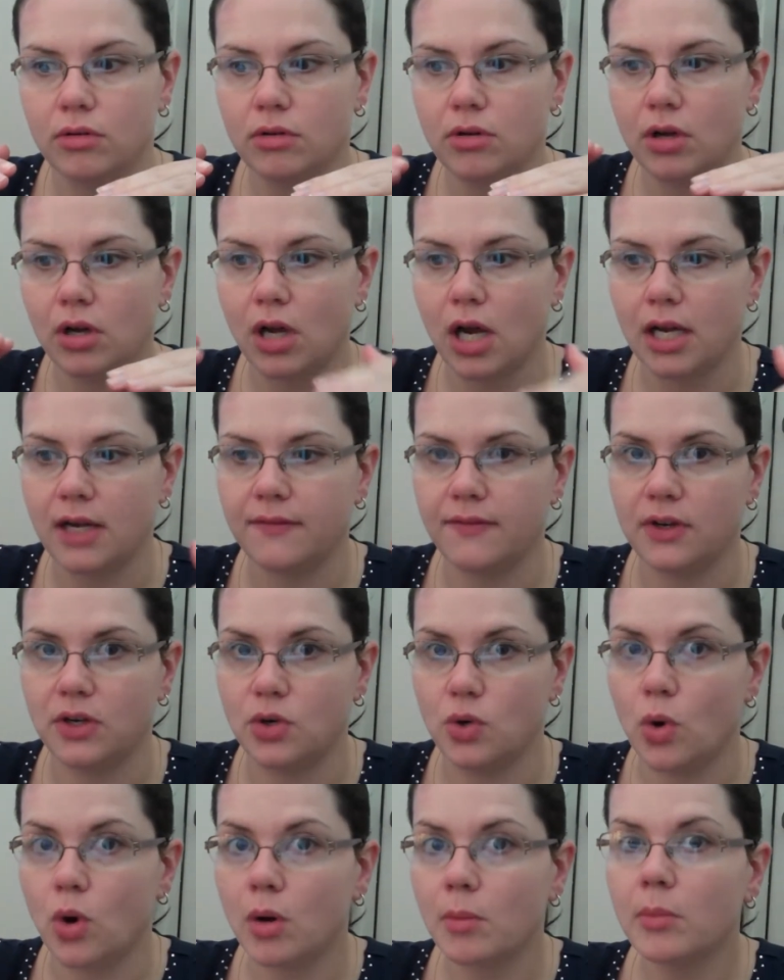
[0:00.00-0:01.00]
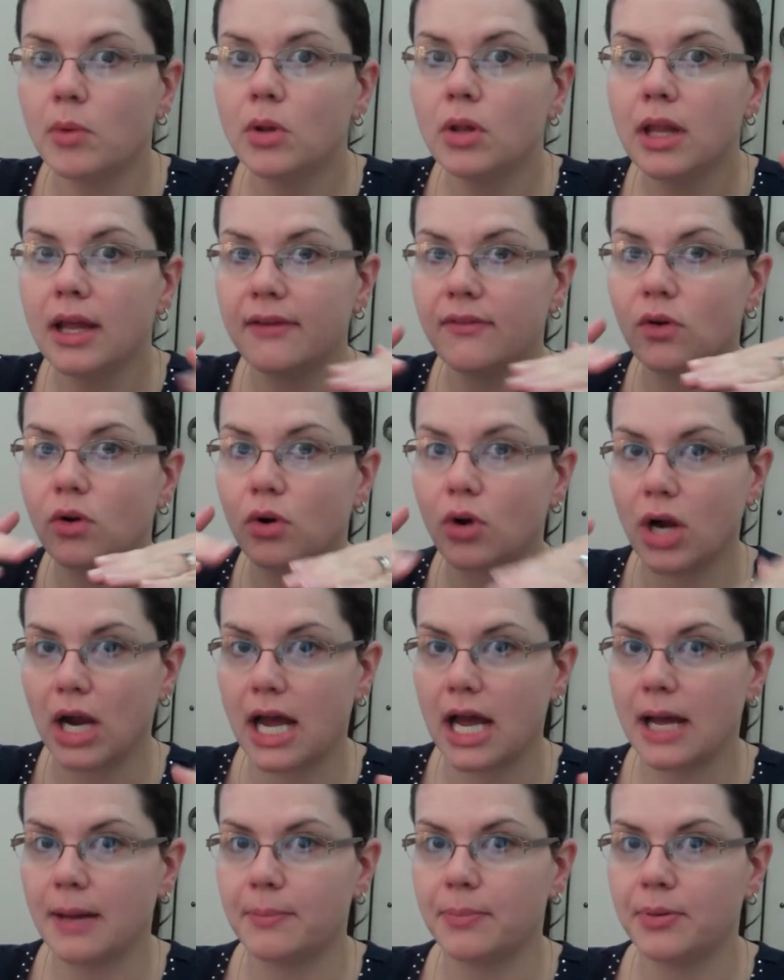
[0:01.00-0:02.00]
kind of a normal level
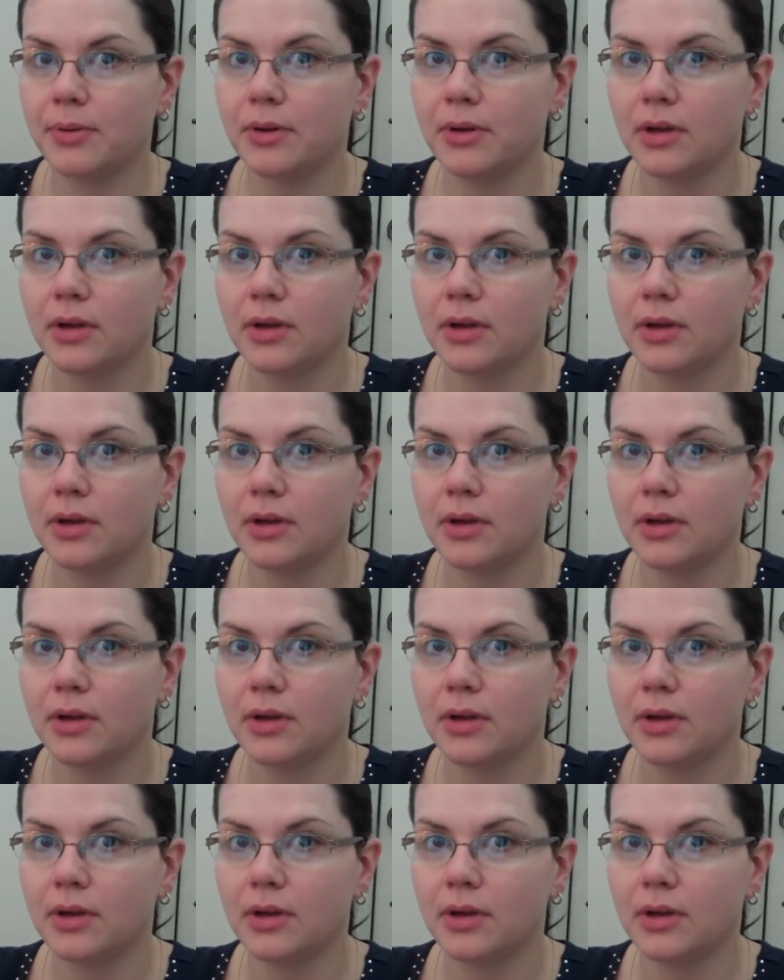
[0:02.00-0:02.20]
crap.